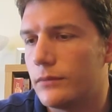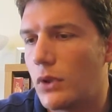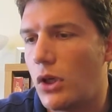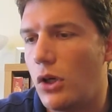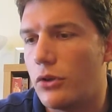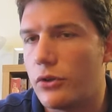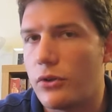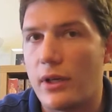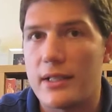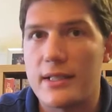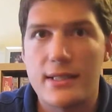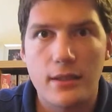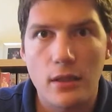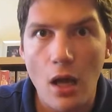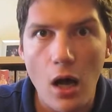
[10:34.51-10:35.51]

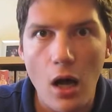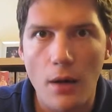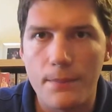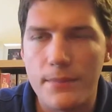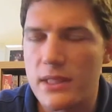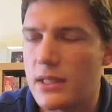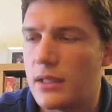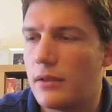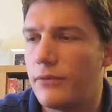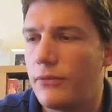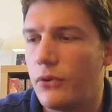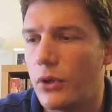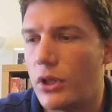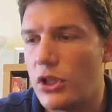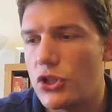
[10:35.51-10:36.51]
contracts tops
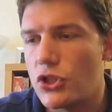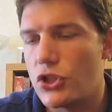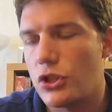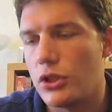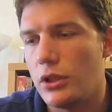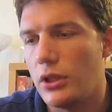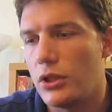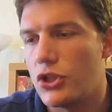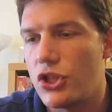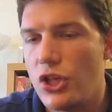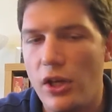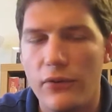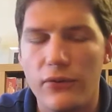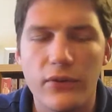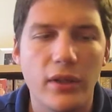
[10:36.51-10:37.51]
for each
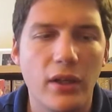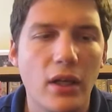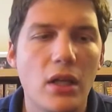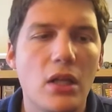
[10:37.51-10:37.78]
shift,